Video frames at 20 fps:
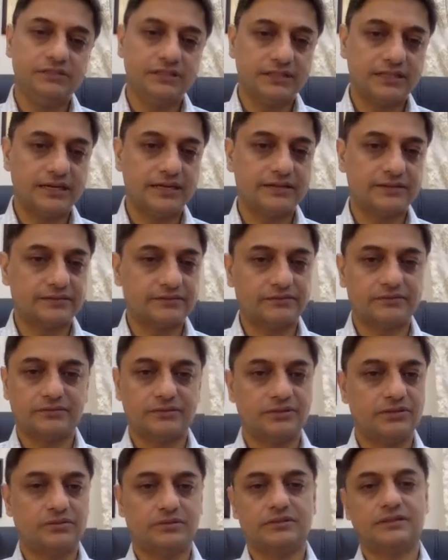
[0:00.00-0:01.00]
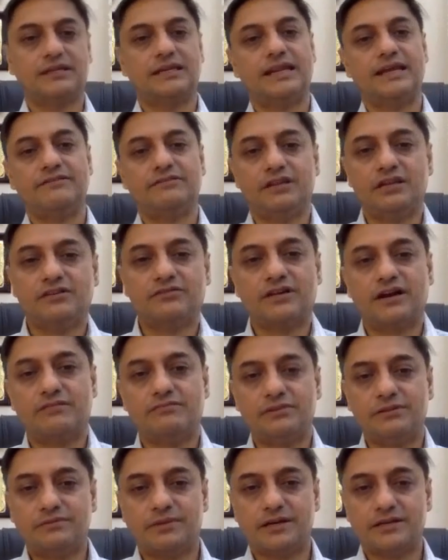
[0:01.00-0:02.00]
there, the level of
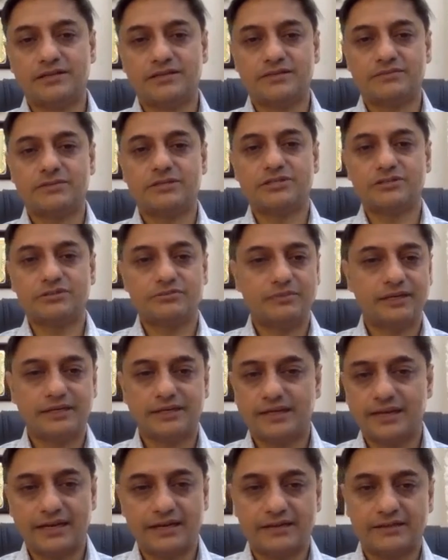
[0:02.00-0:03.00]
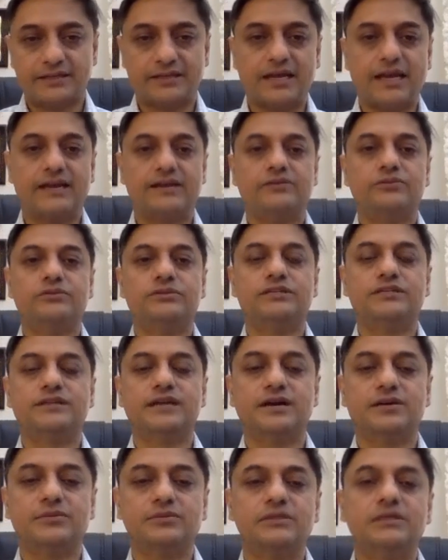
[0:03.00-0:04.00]
government participation may get diluted
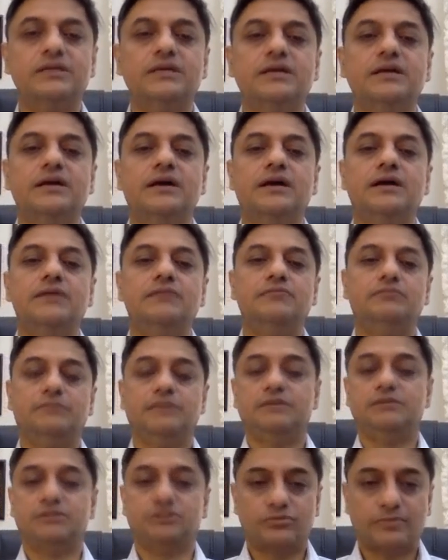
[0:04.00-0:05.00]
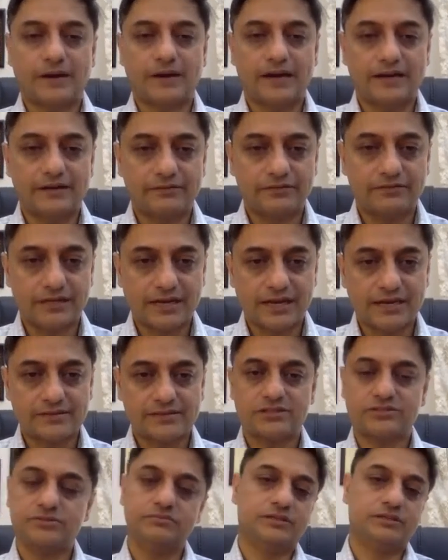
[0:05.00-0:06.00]
down, maybe through
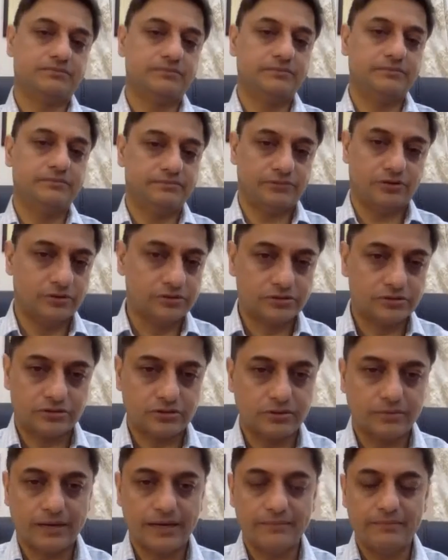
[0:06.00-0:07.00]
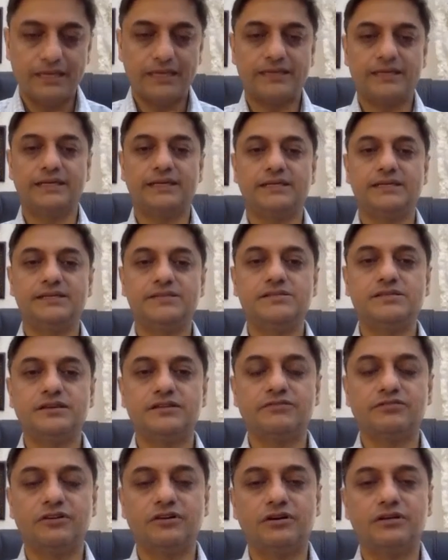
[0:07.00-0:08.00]
privatization, but also by making it easier
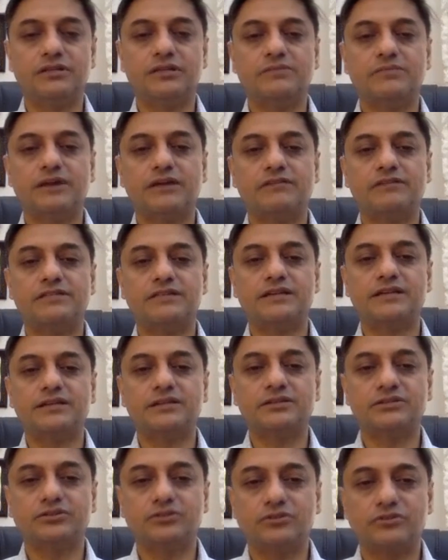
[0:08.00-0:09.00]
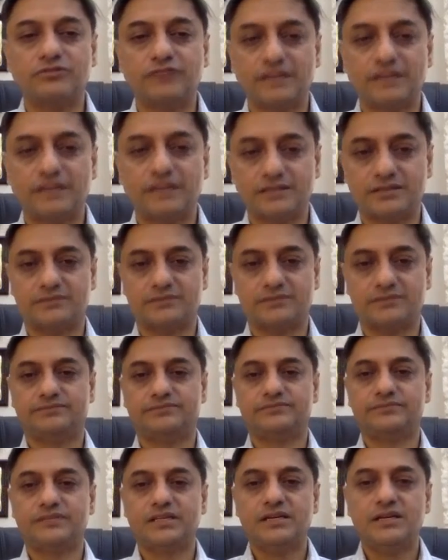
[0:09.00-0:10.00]
for the private sector to grow faster.
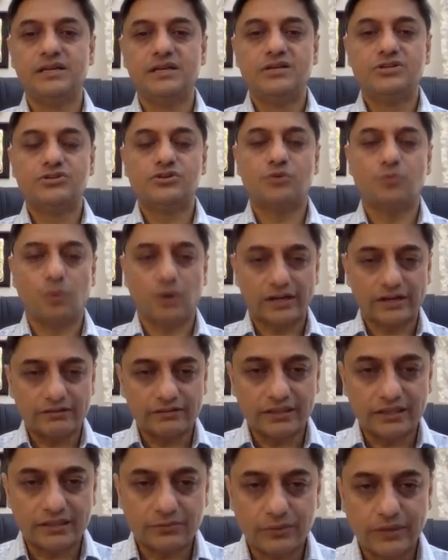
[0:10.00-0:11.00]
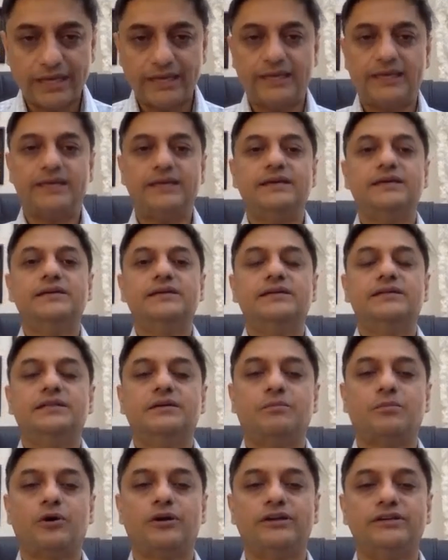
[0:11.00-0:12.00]
So whatever way, the
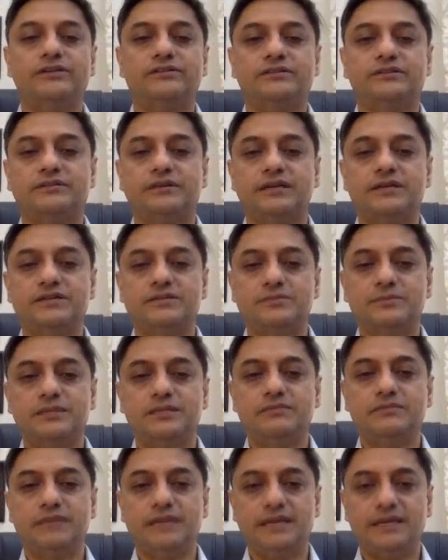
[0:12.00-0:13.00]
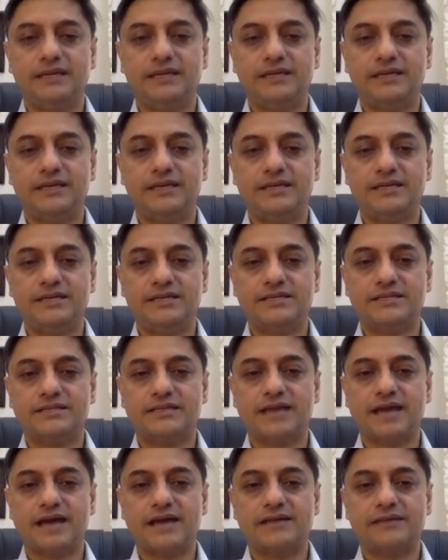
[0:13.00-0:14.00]
point is being made is
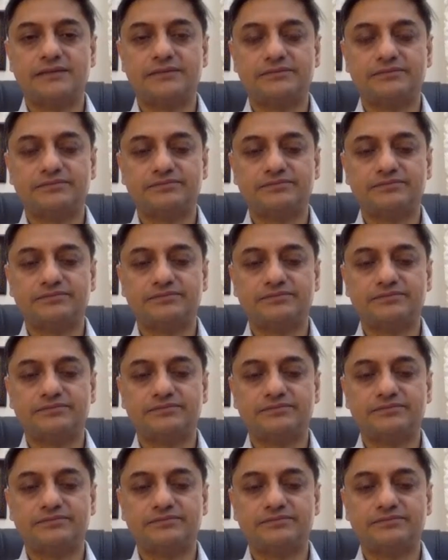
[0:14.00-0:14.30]
that